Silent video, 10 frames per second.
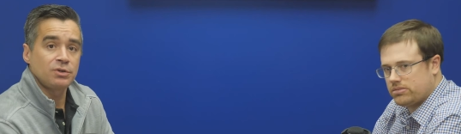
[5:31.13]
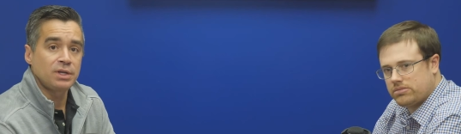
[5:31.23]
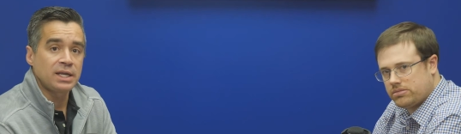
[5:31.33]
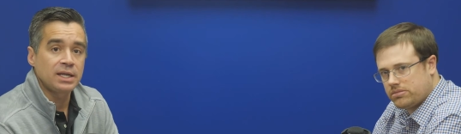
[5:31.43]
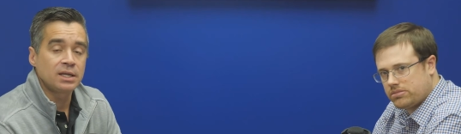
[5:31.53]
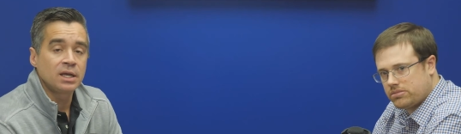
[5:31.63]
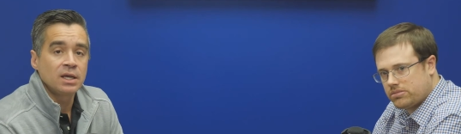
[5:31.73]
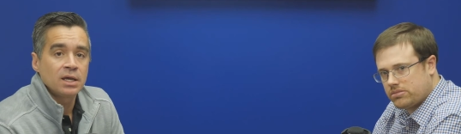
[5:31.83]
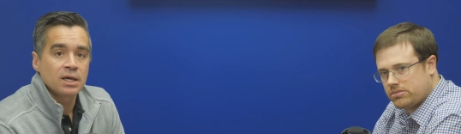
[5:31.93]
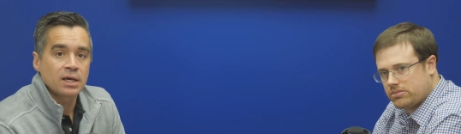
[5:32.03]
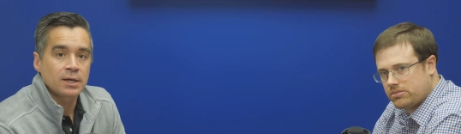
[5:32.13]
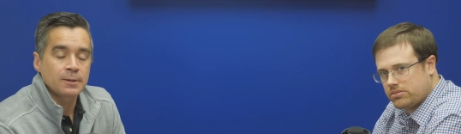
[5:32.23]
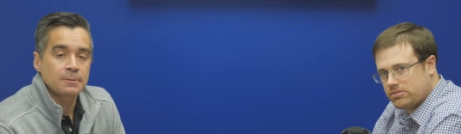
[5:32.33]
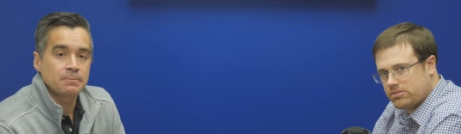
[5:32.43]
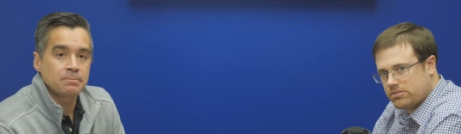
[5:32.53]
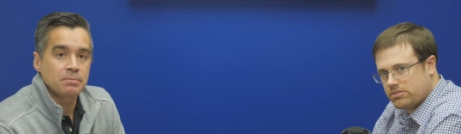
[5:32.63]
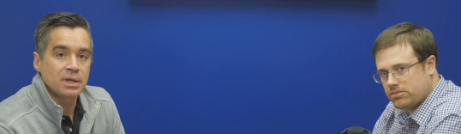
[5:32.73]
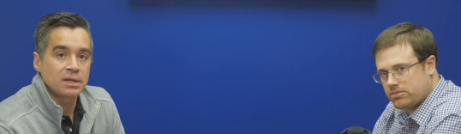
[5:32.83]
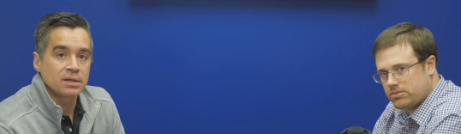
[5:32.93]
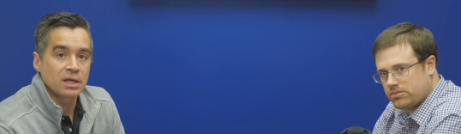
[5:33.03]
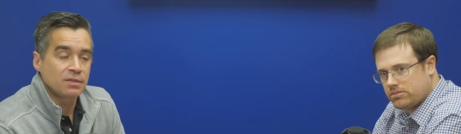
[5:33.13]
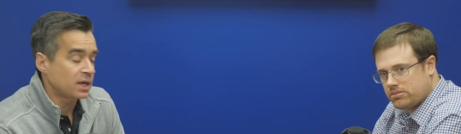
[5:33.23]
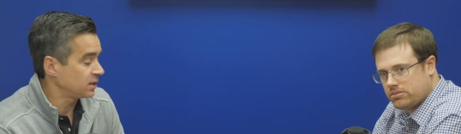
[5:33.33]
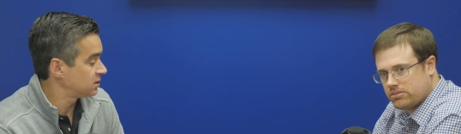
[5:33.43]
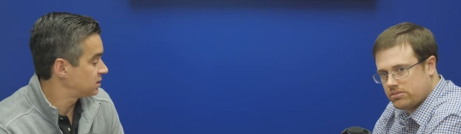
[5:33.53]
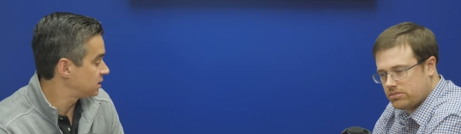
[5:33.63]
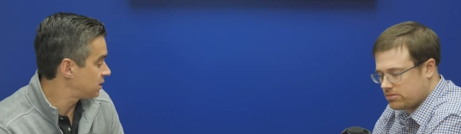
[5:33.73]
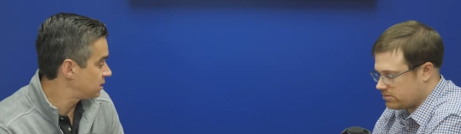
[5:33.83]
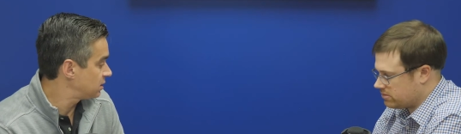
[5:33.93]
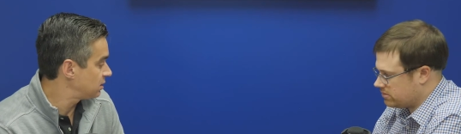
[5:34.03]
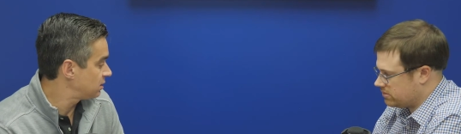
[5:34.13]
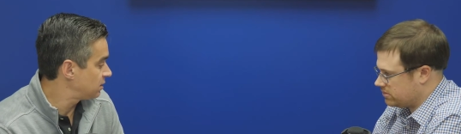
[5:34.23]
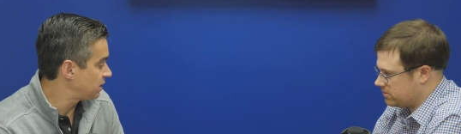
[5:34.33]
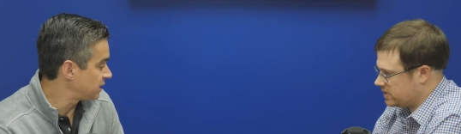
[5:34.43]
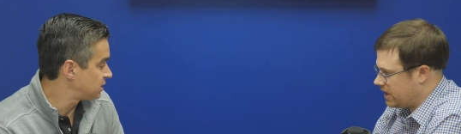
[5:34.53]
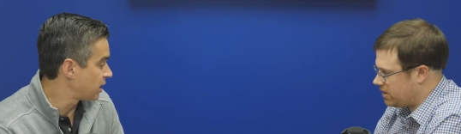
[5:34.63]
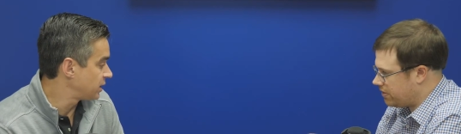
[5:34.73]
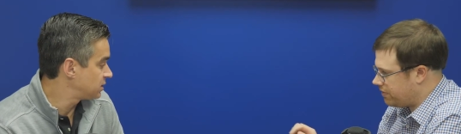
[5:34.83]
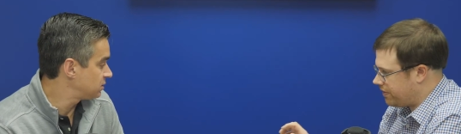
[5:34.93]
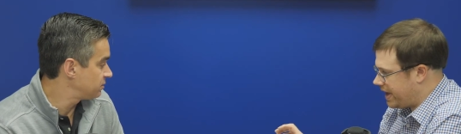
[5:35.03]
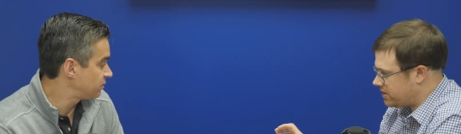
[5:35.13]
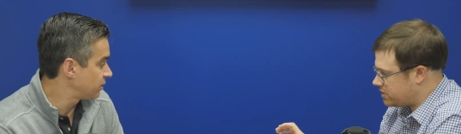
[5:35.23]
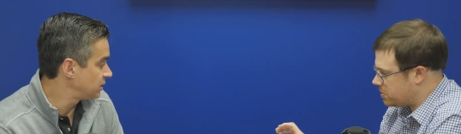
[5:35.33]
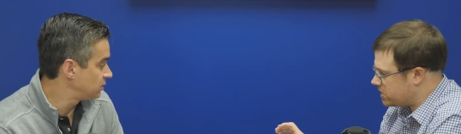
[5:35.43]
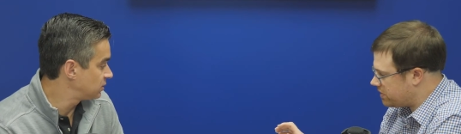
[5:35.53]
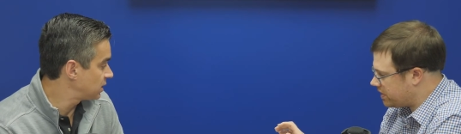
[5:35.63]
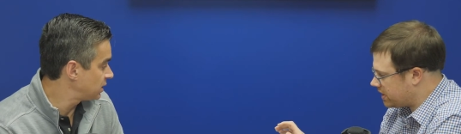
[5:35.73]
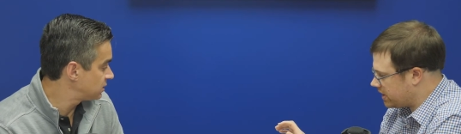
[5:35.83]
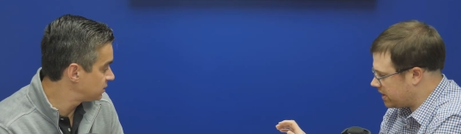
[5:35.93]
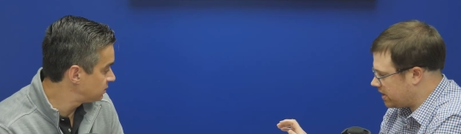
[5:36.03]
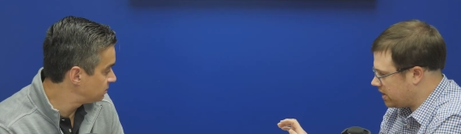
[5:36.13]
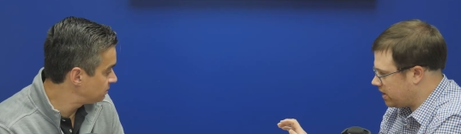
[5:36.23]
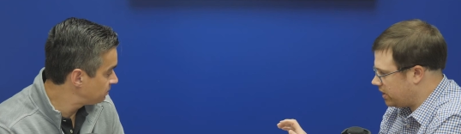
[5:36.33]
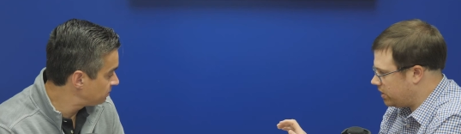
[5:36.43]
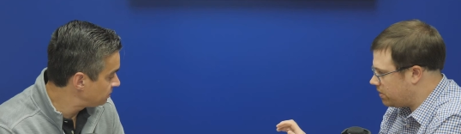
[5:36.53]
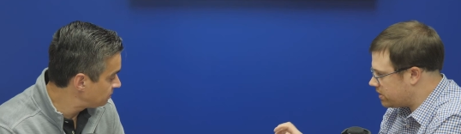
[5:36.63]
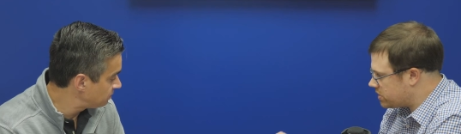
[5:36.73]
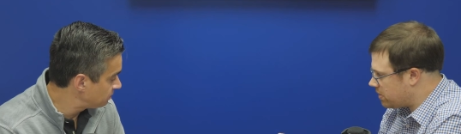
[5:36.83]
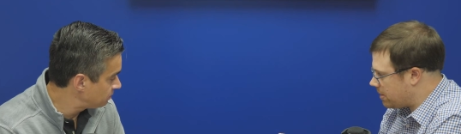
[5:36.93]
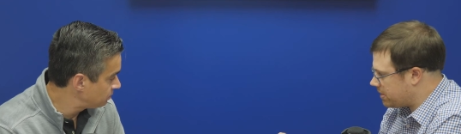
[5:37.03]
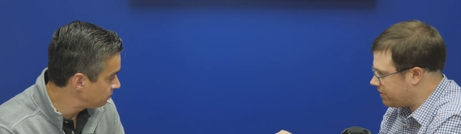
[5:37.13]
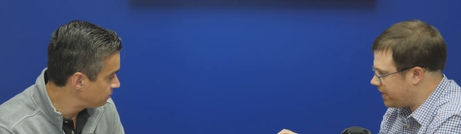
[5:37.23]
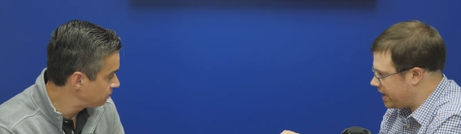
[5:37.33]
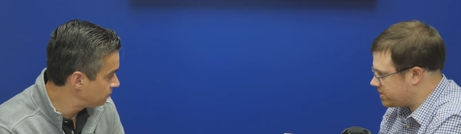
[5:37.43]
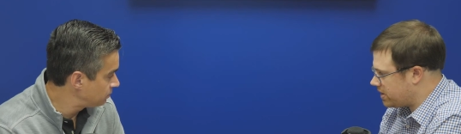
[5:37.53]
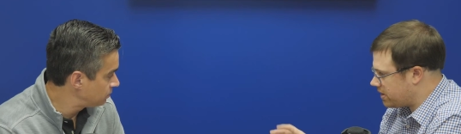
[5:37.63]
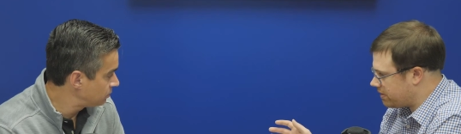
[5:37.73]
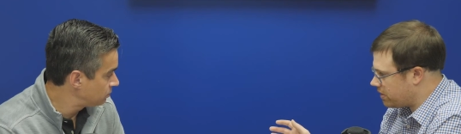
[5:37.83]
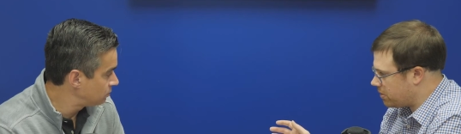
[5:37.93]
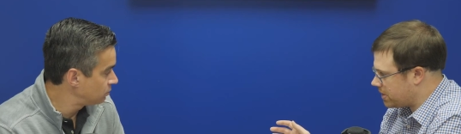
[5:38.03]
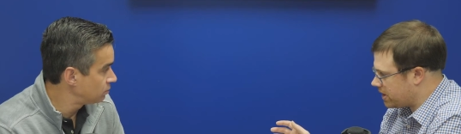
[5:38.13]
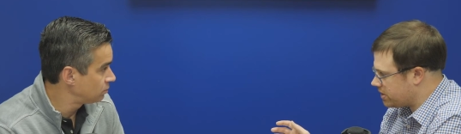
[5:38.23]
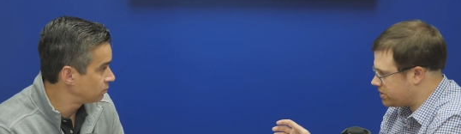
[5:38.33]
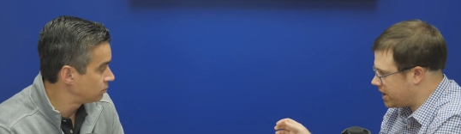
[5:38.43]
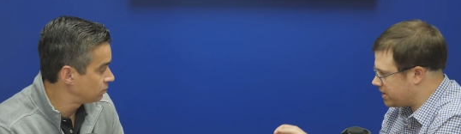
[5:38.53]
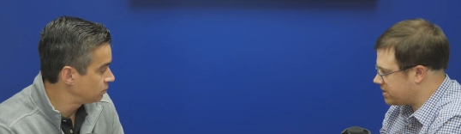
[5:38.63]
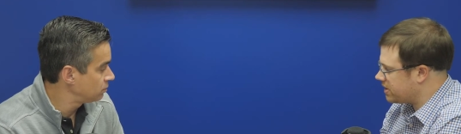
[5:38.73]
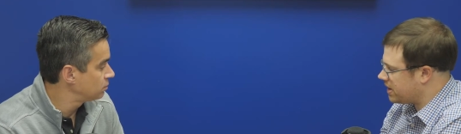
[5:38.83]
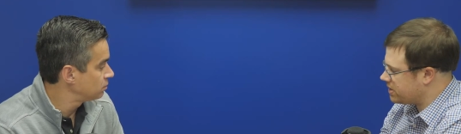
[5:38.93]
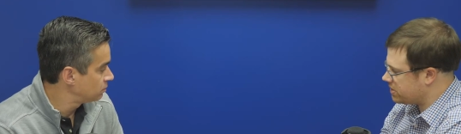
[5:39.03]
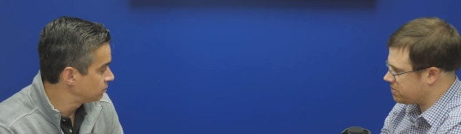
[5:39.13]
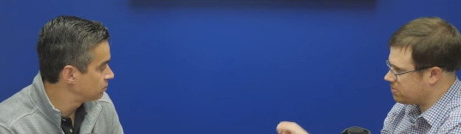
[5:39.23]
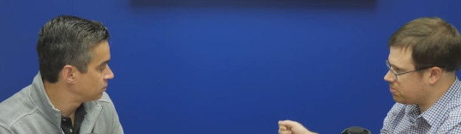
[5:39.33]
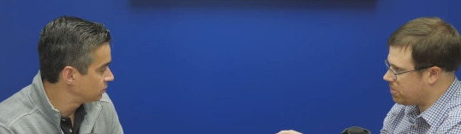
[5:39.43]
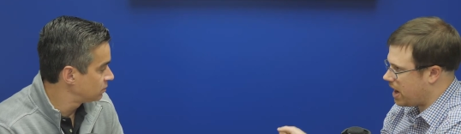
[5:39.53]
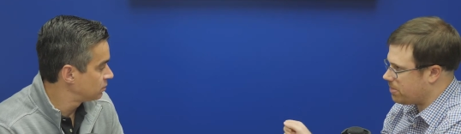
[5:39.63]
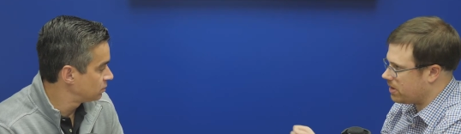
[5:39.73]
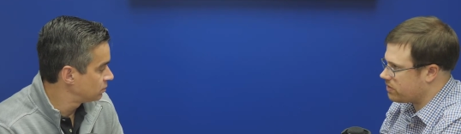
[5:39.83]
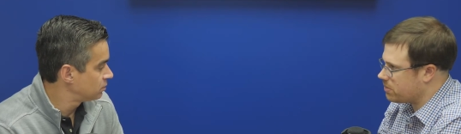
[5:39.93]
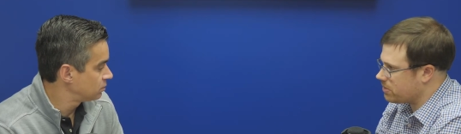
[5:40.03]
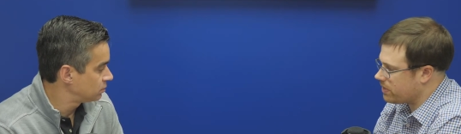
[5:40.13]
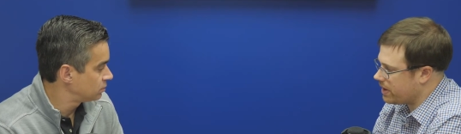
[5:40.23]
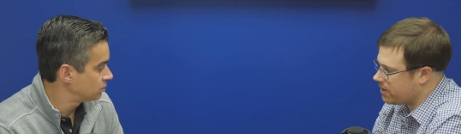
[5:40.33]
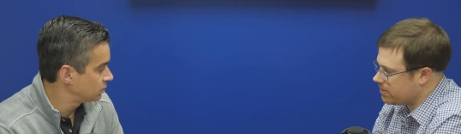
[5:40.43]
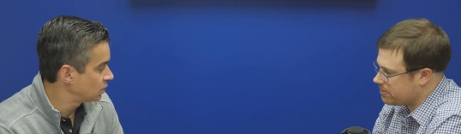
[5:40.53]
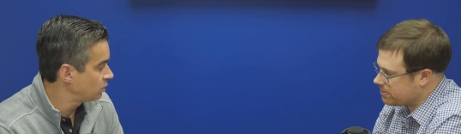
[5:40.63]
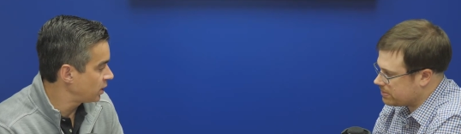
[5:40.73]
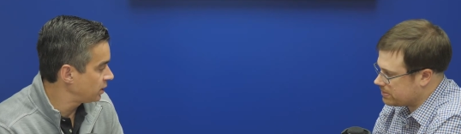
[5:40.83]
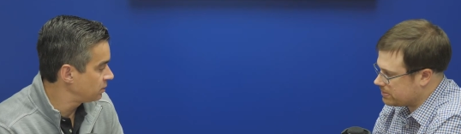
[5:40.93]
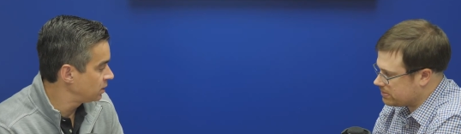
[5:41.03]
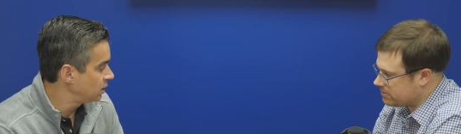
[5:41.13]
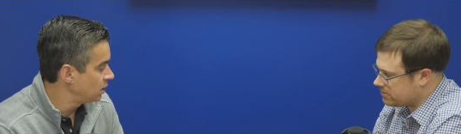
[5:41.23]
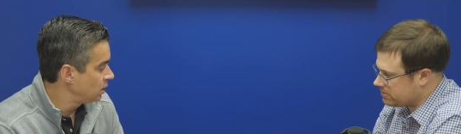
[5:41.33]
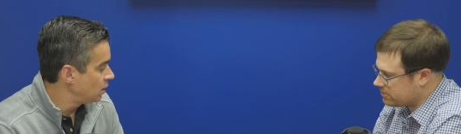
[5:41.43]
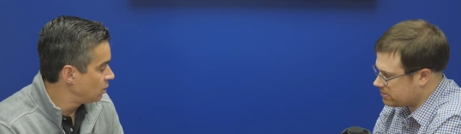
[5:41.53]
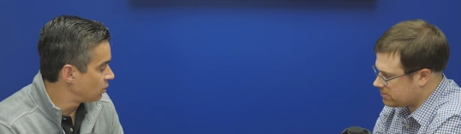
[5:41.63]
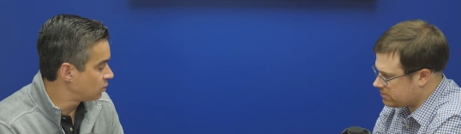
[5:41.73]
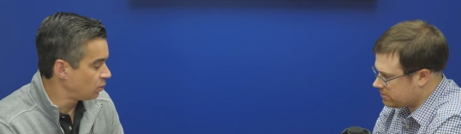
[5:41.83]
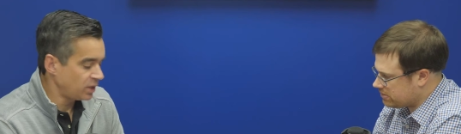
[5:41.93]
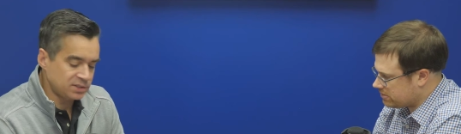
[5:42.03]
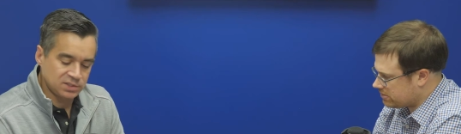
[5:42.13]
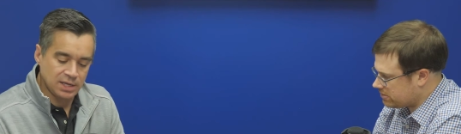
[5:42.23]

Speaker 1: you need. Um, and and that uh, that's yeah, nice. And the fans specifically
Speaker 2: you can swap the fans without even opening the chassis. They just pop up from the rear. Okay. Well, cool. Let's